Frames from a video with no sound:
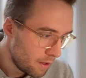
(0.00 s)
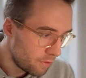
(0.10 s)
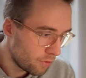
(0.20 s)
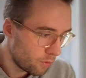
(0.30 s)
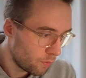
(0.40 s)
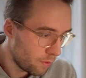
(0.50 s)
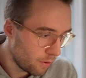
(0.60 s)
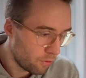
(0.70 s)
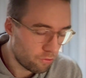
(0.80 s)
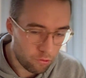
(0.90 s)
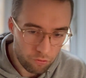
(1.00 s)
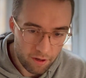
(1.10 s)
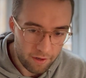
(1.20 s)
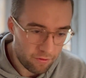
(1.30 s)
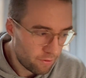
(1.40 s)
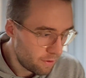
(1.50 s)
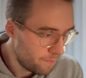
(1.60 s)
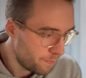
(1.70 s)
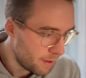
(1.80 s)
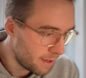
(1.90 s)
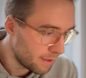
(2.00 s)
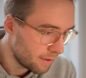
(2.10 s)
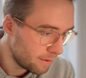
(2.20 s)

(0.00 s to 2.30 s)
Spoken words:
or Trojans, and